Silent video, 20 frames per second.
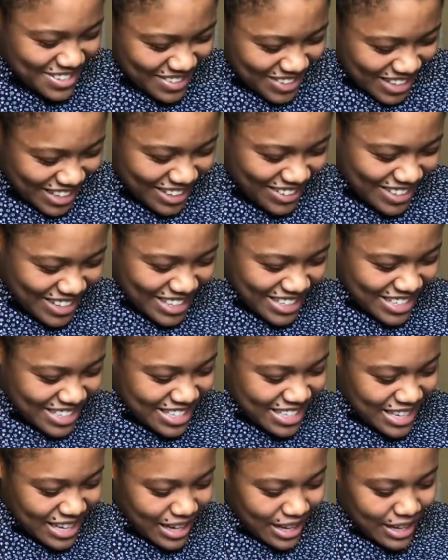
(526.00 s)

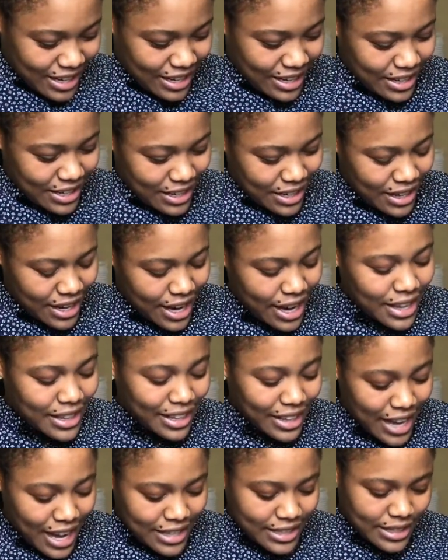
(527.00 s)
Anyways, and the
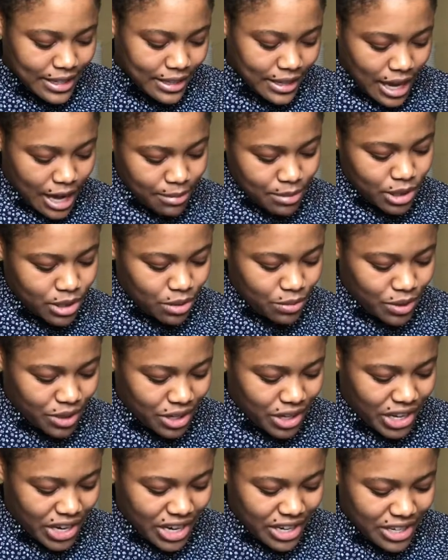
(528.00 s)
last thing that I'm still
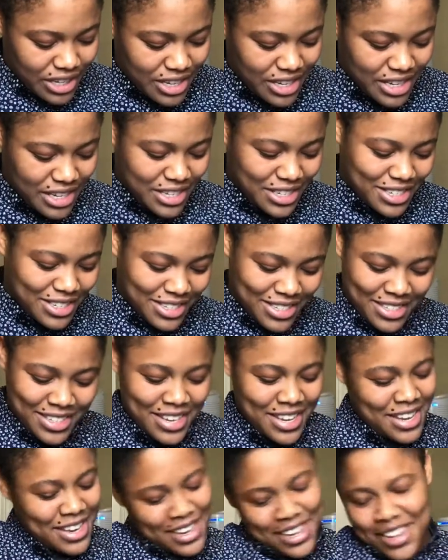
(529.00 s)
working on is
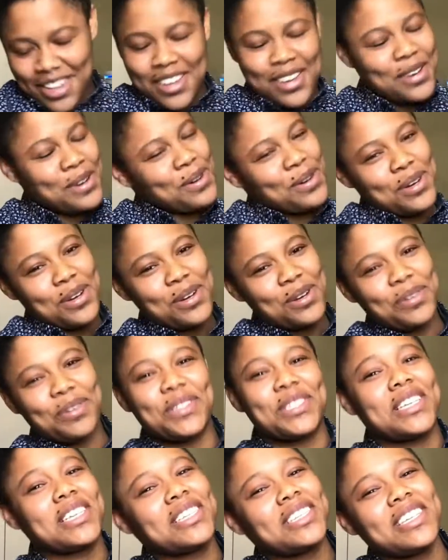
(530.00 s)

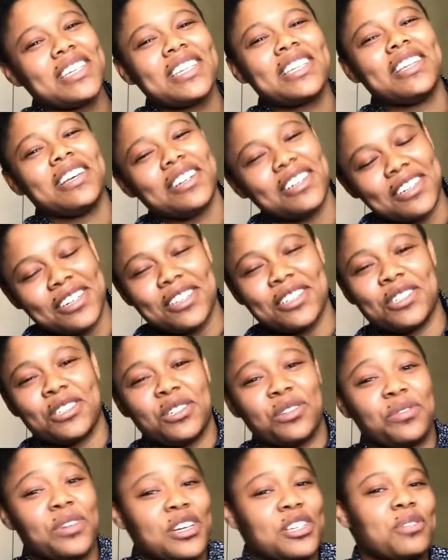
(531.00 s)
resisting the urge to
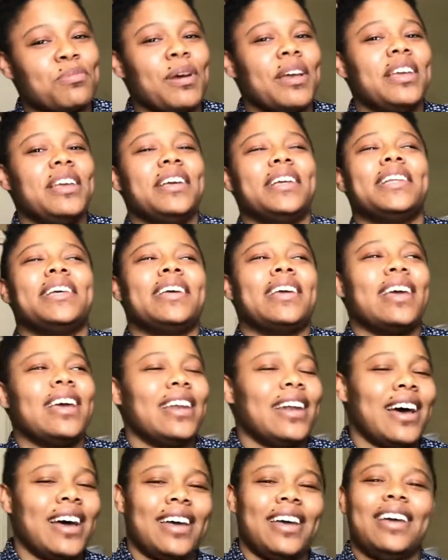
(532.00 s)
rush my healing, and
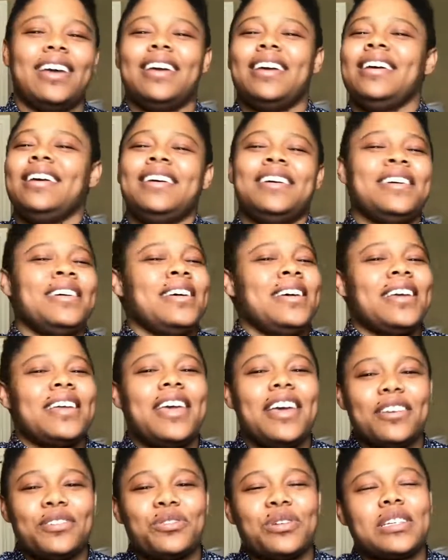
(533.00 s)
I
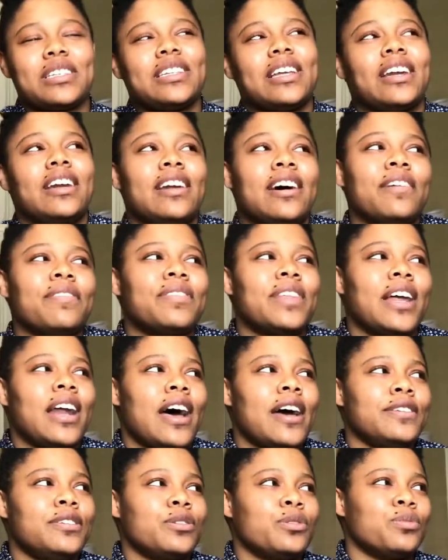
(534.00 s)
can't stress that enough, that
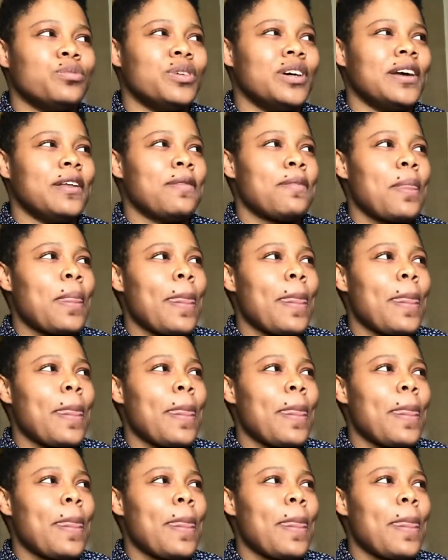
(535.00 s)
I just want,